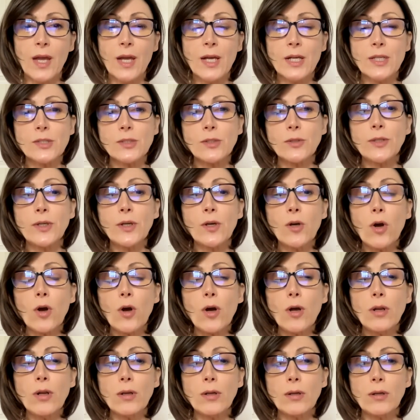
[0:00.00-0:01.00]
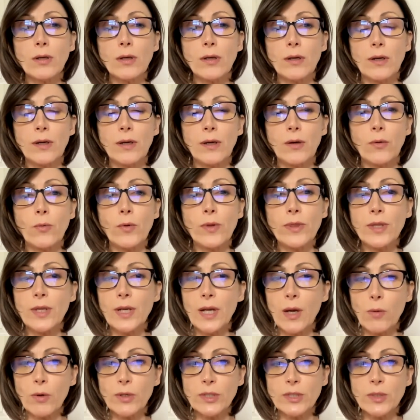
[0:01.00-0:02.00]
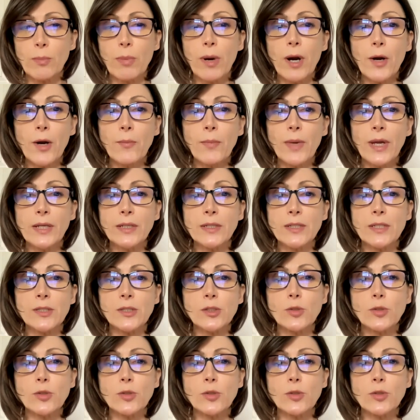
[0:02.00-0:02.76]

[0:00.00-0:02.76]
So the goal within our department is